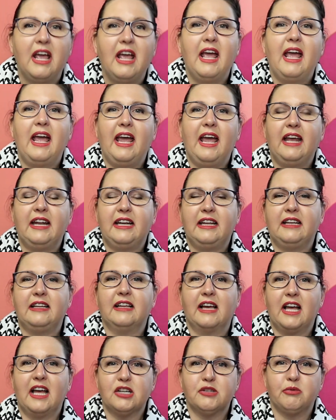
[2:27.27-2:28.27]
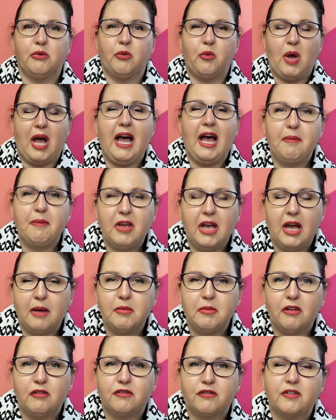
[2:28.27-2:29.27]
And in the country where I'm
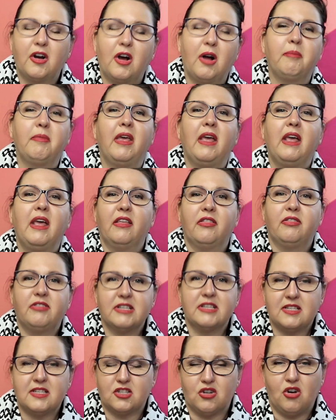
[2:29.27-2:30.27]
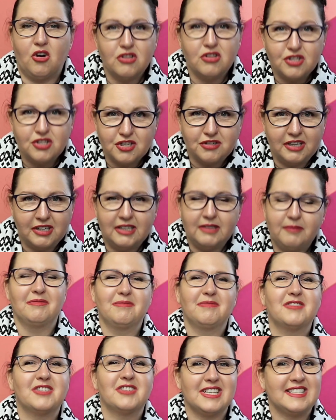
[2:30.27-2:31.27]
coming from, this is Austria.
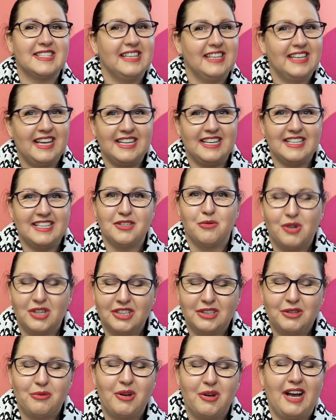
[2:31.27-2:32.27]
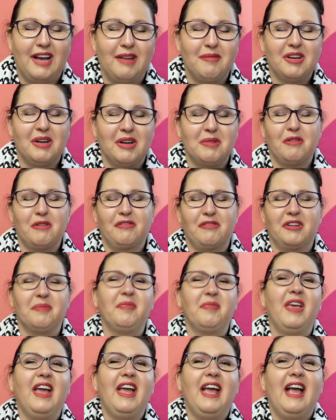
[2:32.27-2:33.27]
Just in case you wondered where I'm coming
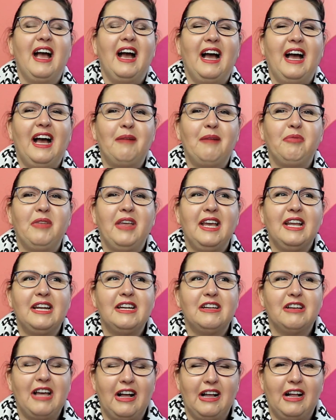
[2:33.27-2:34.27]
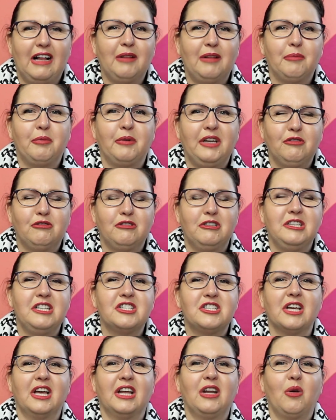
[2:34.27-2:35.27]
from. In the Alp
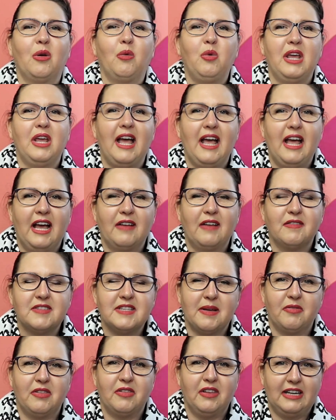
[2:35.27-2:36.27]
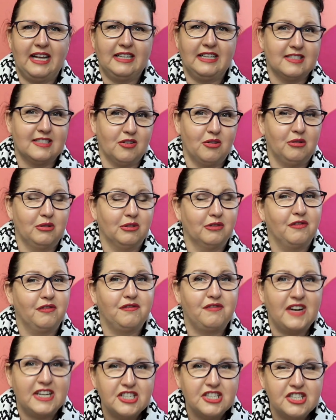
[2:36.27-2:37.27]
region, we have something that is called
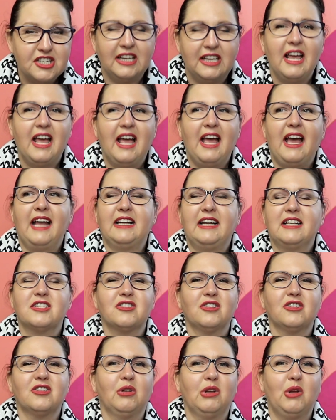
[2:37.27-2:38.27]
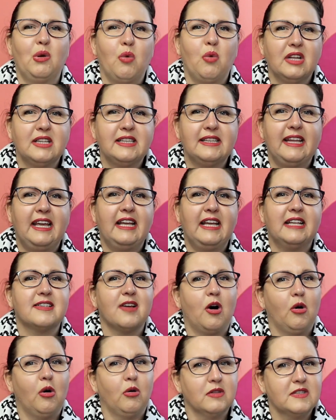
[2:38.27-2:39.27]
Fasching, and it's not only one day, it's
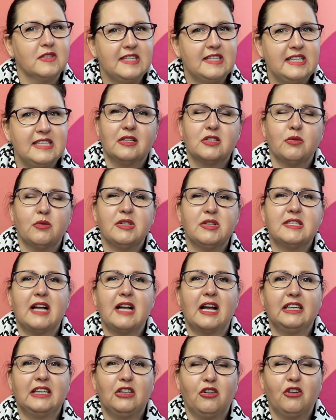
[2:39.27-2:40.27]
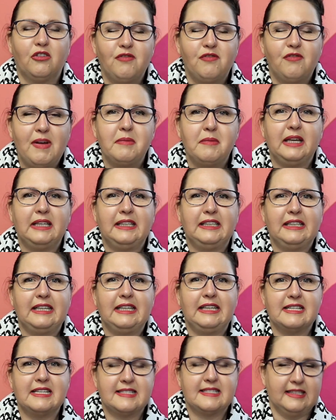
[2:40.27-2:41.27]
a whole season. We start in November and it
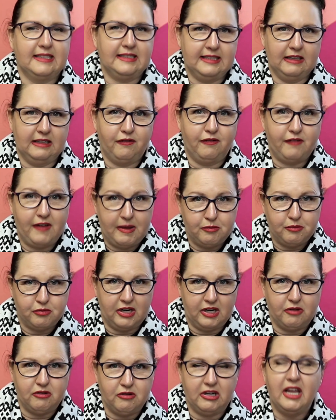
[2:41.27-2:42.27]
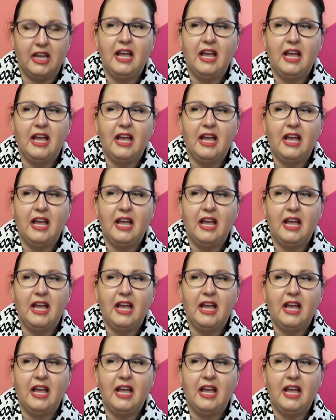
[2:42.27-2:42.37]
lasts until February.